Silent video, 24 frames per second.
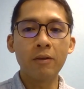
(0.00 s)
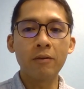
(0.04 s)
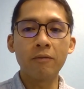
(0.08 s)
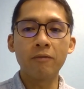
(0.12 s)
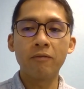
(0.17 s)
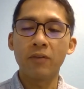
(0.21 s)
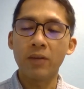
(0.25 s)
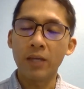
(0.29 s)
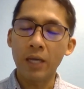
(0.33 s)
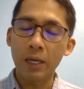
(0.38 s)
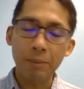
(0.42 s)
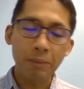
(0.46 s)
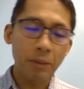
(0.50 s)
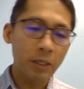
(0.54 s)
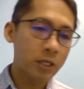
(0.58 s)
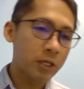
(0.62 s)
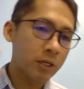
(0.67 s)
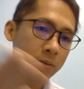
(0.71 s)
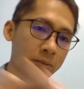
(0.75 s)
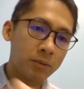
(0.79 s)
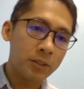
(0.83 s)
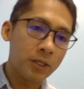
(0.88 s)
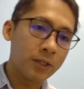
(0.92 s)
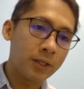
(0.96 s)
VIP
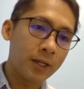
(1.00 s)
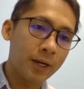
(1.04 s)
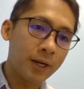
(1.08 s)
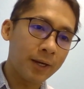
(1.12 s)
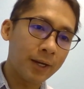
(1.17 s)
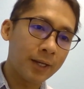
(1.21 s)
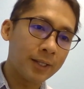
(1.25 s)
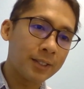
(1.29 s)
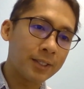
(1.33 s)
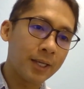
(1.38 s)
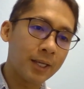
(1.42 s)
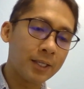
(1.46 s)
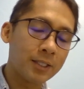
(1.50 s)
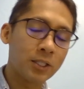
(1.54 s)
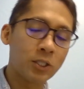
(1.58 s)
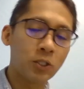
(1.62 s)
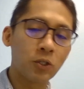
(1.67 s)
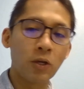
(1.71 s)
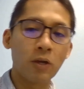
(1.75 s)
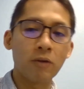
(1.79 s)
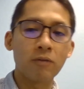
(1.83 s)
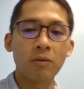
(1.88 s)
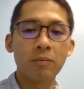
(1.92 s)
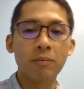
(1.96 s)
comes in there and says
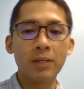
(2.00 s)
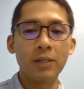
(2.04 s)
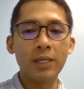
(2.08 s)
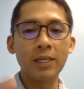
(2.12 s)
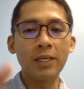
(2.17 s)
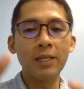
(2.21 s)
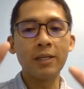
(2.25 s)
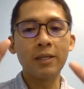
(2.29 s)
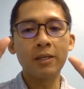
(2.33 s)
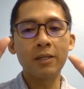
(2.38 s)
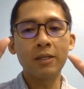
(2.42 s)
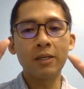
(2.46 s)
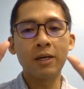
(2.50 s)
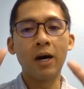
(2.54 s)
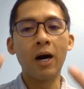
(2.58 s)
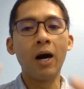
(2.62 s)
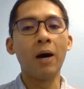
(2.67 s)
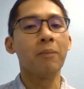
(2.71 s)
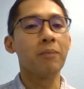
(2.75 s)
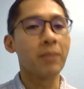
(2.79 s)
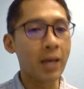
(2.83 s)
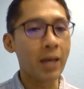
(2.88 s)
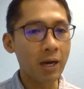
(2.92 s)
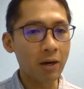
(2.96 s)
to everybody,
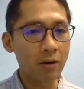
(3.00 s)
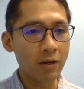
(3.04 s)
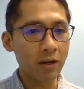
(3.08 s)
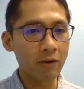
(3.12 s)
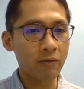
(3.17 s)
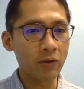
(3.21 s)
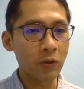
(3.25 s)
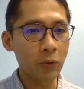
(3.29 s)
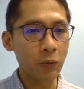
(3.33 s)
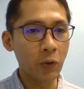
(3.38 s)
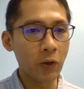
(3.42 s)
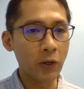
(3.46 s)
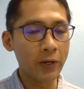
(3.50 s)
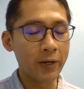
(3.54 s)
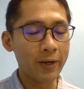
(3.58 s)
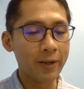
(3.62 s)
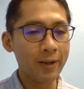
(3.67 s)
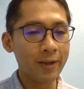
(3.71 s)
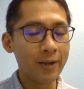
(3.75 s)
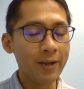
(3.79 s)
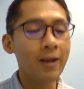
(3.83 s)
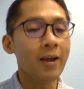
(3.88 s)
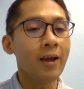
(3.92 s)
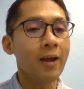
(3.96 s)
calm down, everyone.
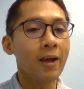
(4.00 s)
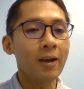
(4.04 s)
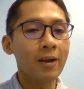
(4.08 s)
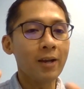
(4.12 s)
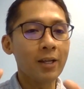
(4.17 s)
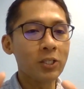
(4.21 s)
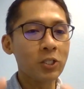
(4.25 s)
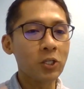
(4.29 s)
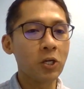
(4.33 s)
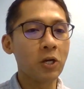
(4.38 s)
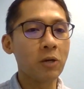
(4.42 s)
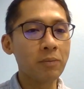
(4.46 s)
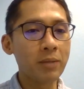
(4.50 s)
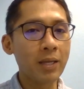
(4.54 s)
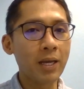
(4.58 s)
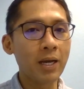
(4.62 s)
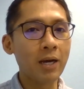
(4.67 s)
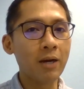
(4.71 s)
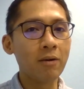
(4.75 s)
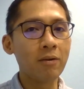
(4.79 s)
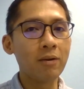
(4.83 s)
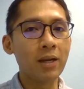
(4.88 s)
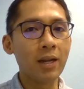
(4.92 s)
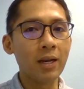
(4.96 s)
Let's calm
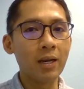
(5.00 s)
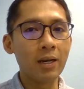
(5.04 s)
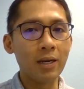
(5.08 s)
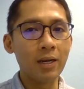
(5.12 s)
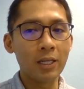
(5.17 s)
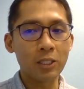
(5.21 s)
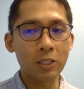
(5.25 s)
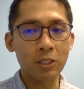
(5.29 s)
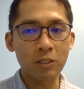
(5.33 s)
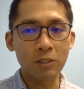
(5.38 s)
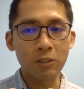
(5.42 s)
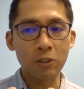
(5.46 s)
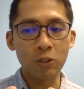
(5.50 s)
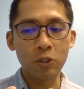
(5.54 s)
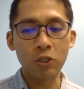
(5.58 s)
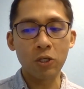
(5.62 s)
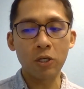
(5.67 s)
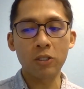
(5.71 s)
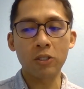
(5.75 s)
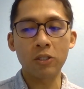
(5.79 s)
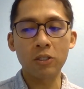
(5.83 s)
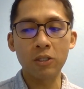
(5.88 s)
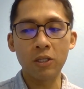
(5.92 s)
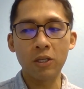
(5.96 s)
down and let's
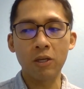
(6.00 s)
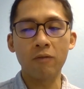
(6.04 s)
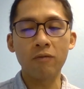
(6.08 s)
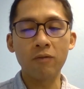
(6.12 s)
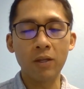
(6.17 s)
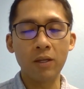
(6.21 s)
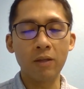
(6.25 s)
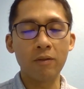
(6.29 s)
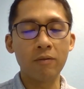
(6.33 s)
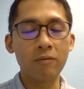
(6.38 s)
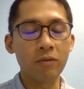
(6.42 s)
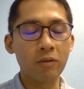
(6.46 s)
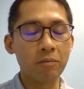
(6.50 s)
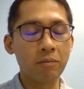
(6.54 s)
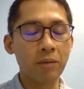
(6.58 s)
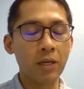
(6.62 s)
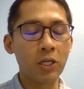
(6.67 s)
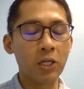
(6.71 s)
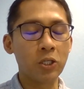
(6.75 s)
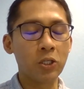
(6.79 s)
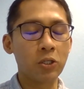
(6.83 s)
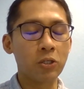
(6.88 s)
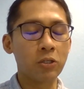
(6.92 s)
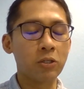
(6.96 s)
just give the
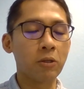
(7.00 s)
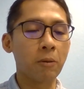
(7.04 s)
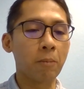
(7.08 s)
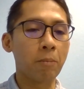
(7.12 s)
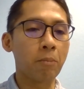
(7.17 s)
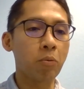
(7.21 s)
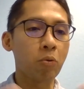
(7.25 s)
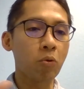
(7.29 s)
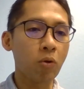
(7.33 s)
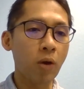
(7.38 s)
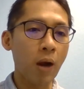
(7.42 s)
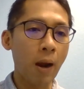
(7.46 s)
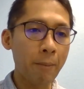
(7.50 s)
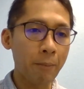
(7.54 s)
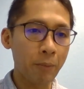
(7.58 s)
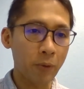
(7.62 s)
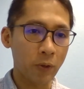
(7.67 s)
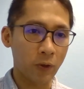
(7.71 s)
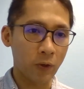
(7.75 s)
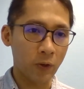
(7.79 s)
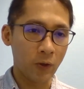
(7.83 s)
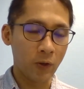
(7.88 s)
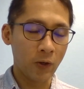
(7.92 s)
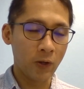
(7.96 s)
inflammation the
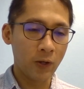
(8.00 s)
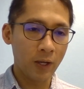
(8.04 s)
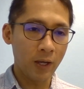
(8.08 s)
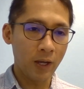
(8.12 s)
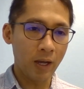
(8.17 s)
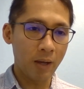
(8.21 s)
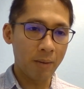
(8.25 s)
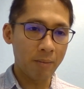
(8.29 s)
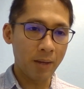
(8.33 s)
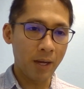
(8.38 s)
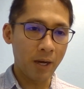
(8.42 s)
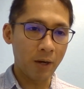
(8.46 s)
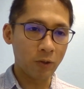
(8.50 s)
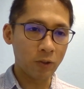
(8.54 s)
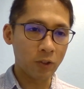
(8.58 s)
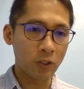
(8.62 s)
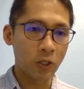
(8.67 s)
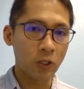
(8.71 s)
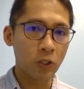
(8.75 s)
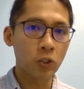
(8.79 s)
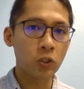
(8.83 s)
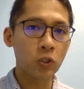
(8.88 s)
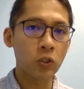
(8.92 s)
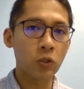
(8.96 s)
proper amount
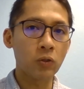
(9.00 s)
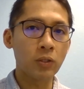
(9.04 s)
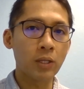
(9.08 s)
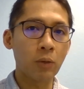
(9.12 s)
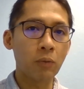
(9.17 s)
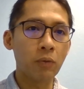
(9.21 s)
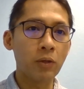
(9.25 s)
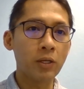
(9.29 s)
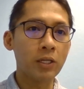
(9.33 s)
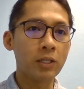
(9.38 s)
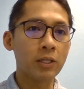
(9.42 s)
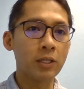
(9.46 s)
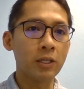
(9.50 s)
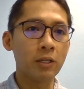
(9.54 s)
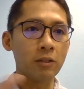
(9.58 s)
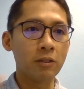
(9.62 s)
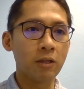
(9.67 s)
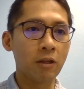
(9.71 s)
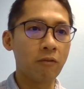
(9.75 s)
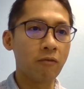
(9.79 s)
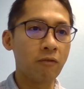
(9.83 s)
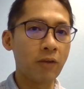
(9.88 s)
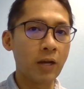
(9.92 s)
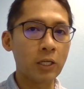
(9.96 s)
so that we can kill
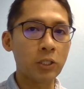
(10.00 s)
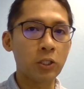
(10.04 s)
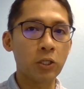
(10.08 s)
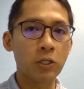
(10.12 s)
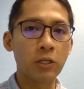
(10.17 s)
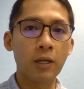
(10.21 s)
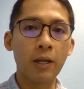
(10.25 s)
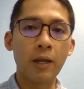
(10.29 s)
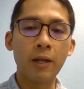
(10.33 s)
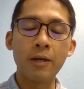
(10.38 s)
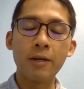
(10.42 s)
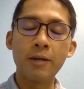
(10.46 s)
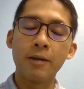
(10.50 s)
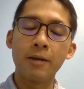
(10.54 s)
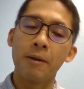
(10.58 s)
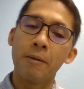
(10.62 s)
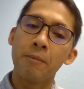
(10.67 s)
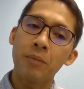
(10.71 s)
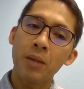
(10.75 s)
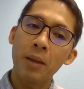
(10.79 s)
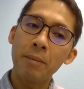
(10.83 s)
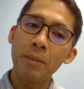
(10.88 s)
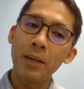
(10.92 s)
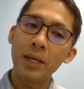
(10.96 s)
the infection and
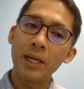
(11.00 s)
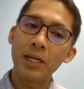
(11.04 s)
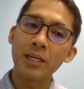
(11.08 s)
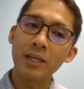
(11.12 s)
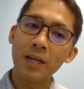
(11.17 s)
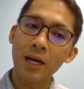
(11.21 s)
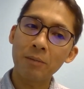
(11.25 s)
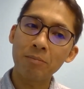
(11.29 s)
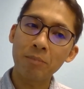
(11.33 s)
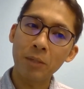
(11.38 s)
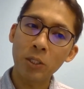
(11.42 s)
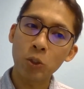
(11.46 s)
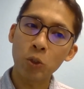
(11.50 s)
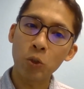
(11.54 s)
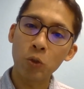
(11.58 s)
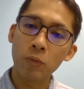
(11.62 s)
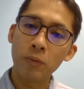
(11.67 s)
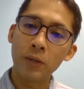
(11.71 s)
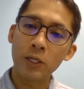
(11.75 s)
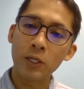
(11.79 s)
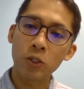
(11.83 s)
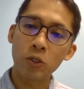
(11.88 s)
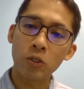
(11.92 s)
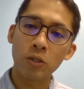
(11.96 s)
may not be too
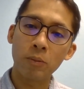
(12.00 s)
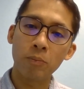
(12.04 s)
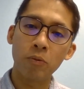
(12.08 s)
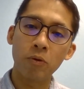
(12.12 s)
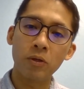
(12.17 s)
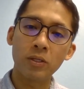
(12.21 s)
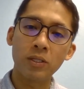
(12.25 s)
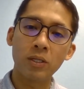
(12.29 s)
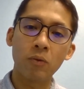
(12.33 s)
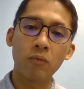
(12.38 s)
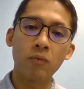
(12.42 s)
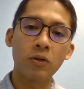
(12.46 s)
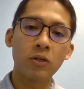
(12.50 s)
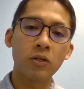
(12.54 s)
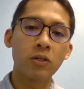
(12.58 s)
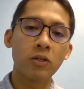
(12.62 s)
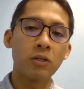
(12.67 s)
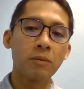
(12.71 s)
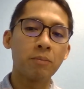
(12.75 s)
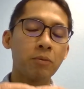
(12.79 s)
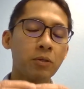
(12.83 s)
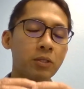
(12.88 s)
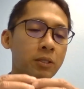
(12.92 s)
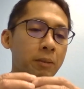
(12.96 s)
much to the point that we're
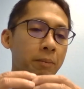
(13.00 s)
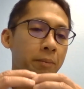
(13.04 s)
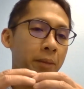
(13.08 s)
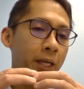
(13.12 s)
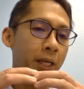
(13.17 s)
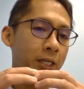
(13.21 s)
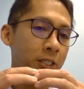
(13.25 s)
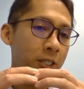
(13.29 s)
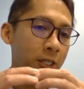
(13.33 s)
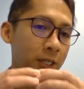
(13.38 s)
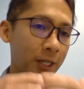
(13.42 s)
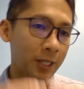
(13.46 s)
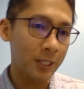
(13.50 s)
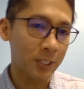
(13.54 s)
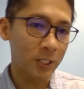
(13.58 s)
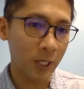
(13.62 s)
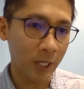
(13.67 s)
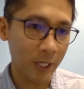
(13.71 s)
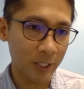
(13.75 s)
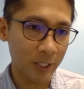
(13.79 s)
going to put the patient in